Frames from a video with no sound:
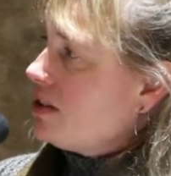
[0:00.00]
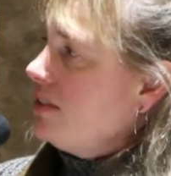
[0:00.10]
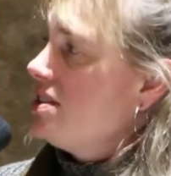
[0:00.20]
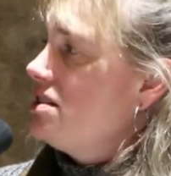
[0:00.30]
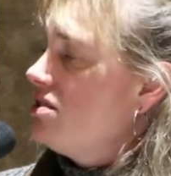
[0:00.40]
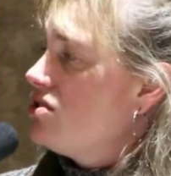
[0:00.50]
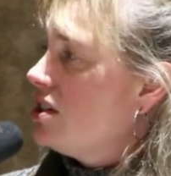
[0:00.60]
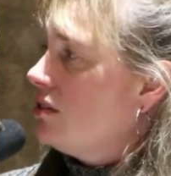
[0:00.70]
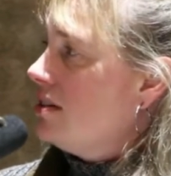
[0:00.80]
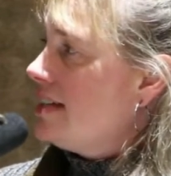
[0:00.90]
Services and
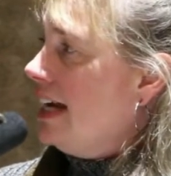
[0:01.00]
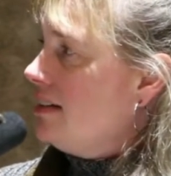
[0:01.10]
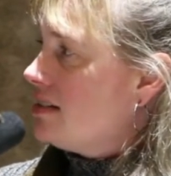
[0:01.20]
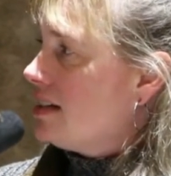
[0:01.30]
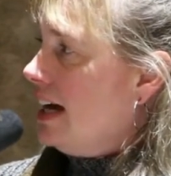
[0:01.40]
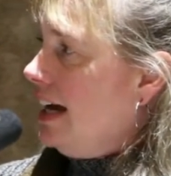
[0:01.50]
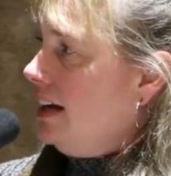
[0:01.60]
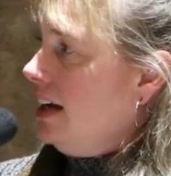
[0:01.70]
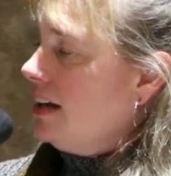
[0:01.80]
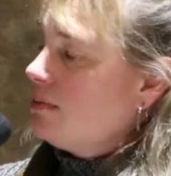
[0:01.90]
Children's Aid
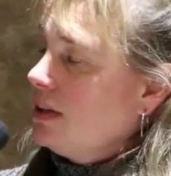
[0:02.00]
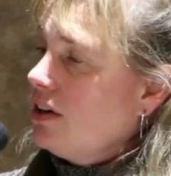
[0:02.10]
Society has